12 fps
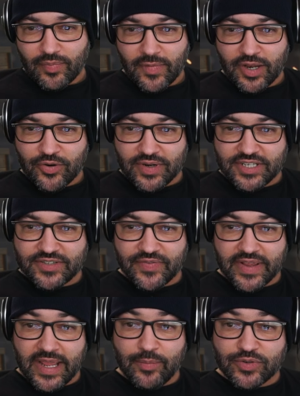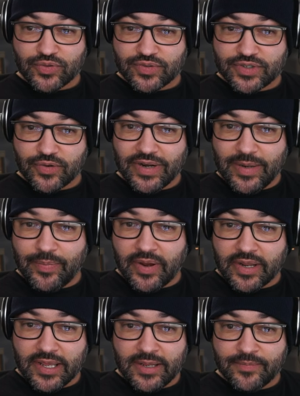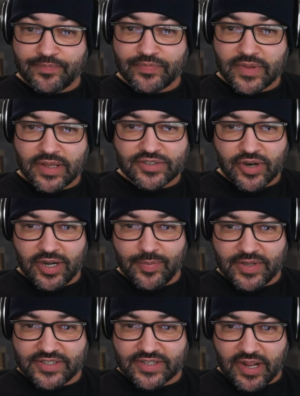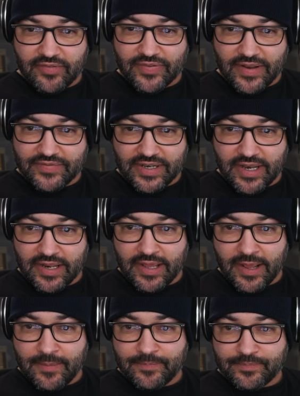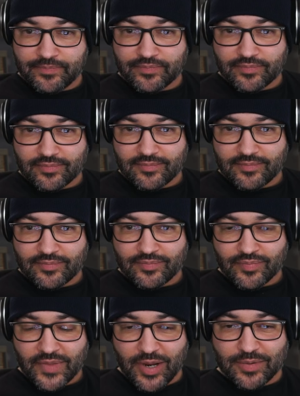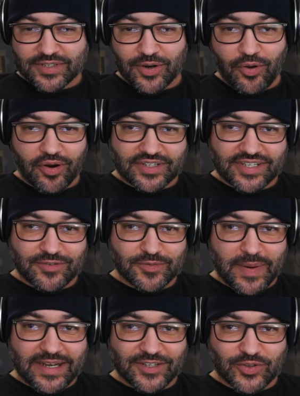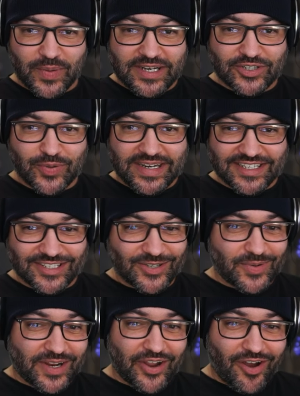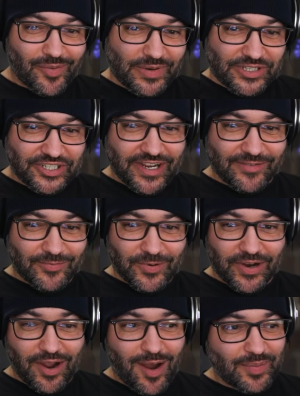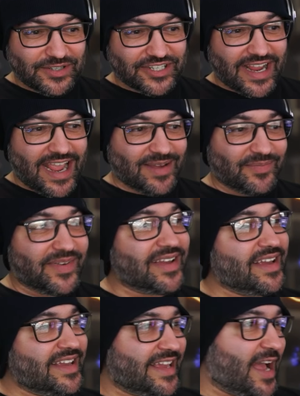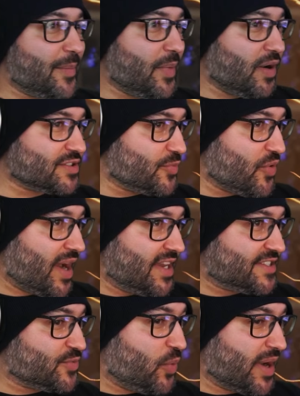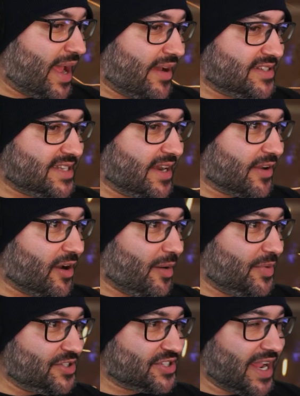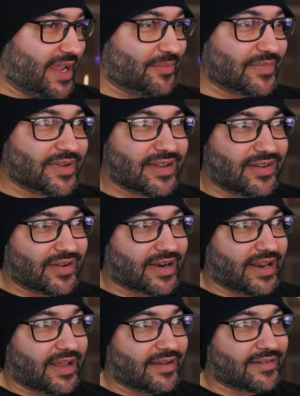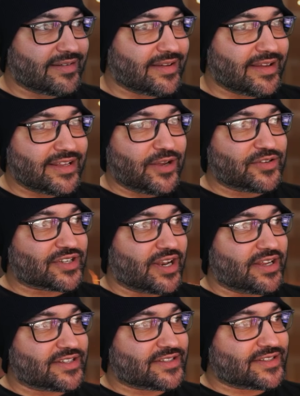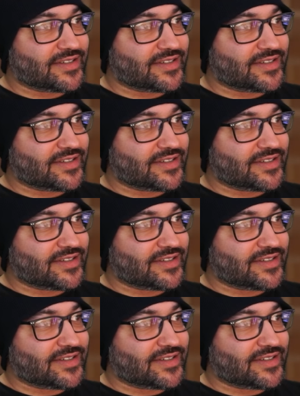The release of the game is also really buggy. Tiny bit of scuff left in there, yeah? It was locked. It was made in 2022, a garbage year for a garbage game. Yeah, Miles Morales, 1 out of 10 garbage game. Look at it. Useless.